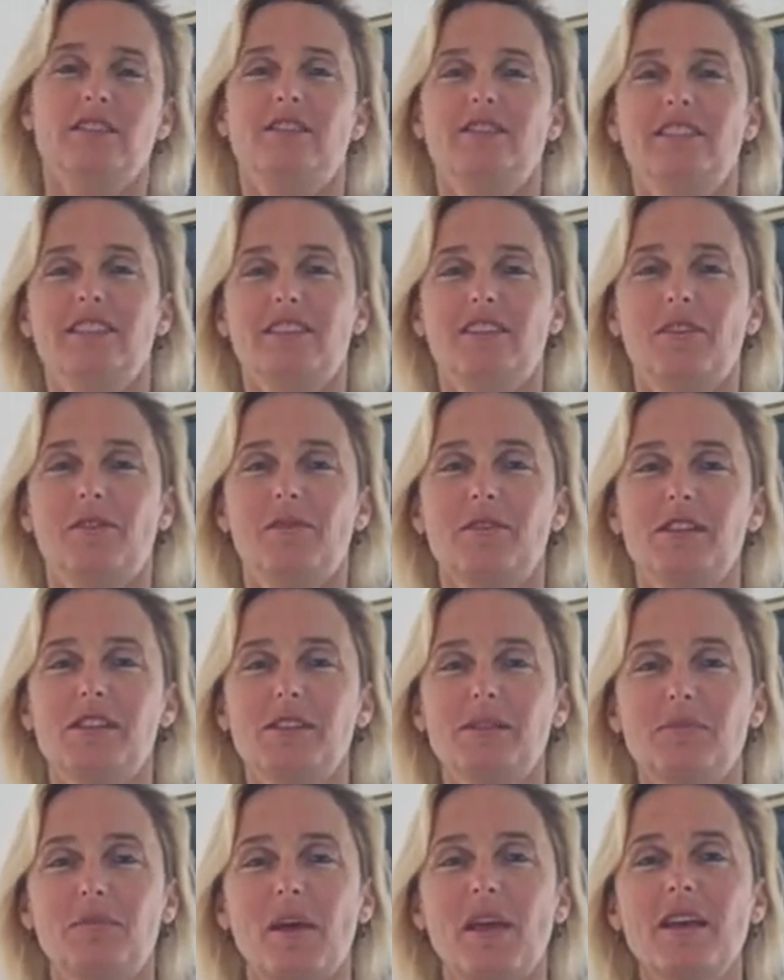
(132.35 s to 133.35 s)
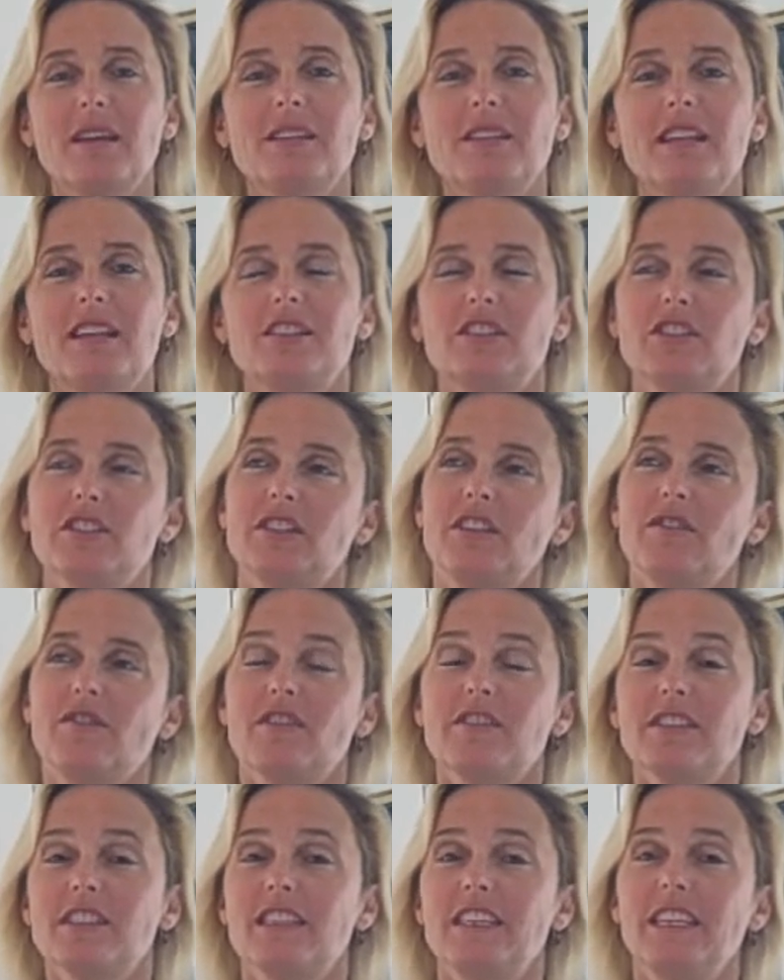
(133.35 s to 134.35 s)
you know, just pay attention if
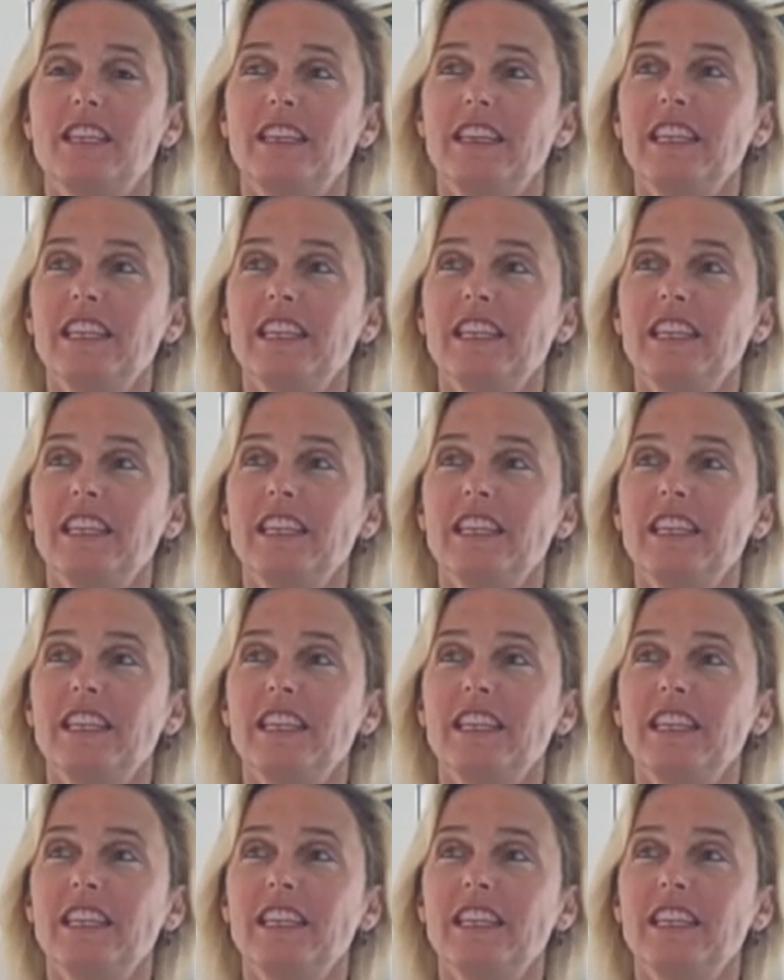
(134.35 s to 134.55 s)
there's any